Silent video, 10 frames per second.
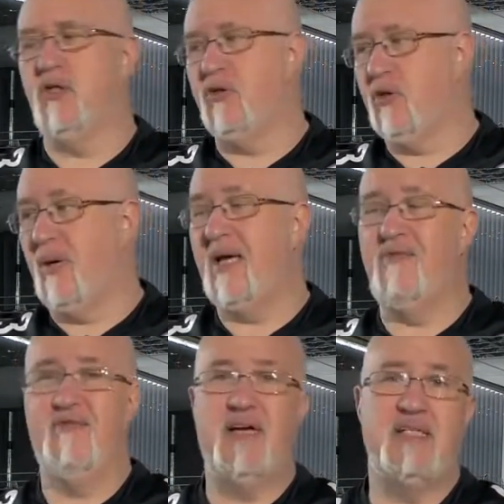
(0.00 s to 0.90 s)
or do I
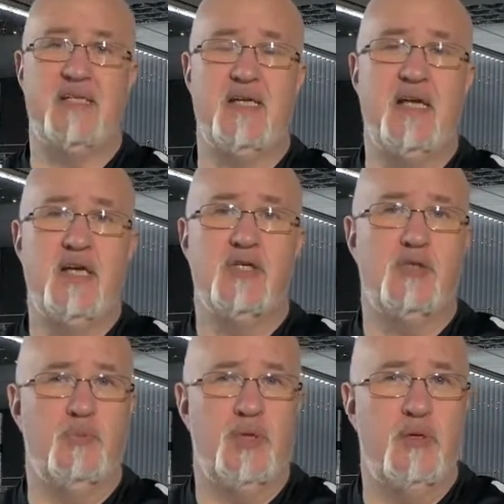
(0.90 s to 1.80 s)
invest in
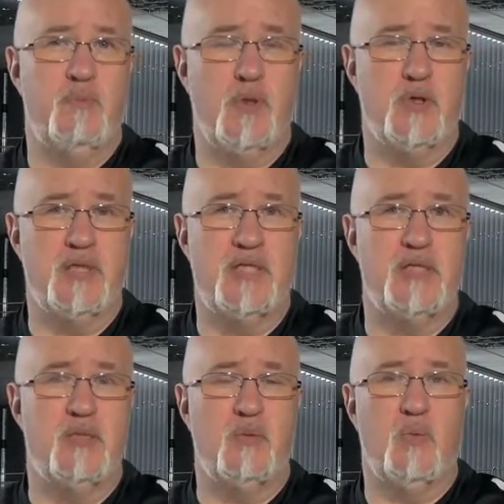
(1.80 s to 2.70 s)
something that plugs
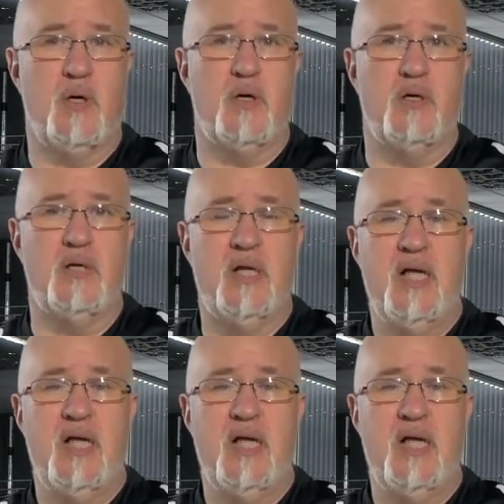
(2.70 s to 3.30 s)
into the wall?